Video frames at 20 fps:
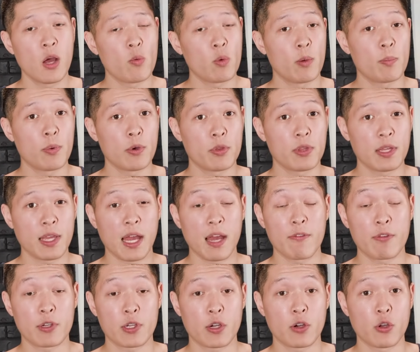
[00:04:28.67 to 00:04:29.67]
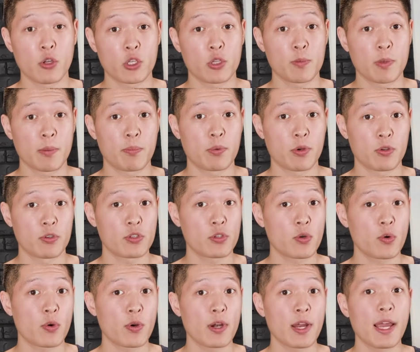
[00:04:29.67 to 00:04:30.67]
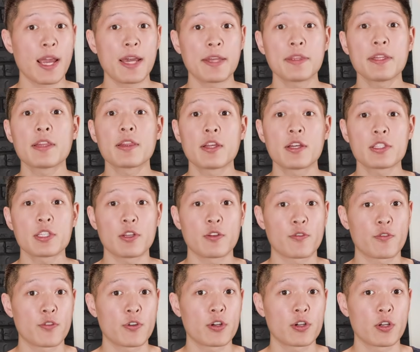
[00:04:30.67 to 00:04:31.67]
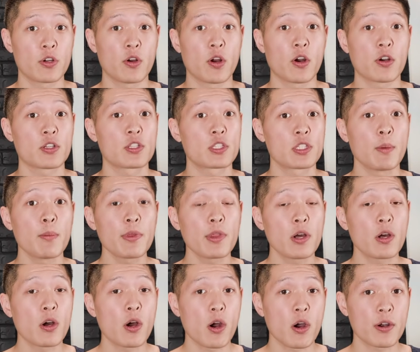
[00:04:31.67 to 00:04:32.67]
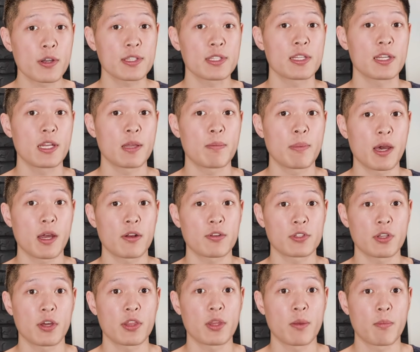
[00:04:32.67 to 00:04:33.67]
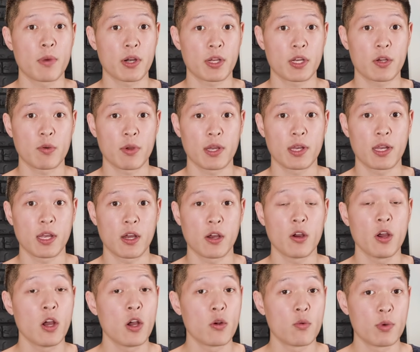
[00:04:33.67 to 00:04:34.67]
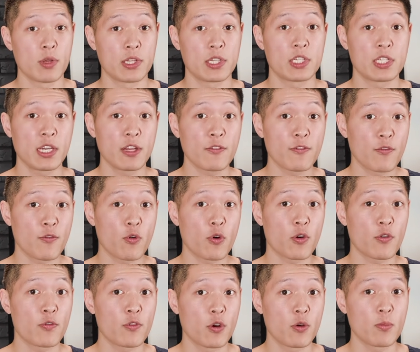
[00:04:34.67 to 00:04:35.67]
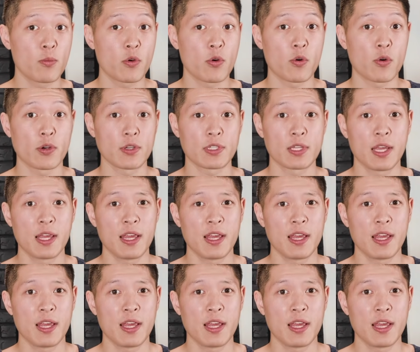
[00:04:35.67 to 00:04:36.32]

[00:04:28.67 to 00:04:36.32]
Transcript: while both the Avatar Ultimate Pro Tour and the Luzz Inferno are some of the hardest hitting paddles on the market right now with Gen 4 foam cores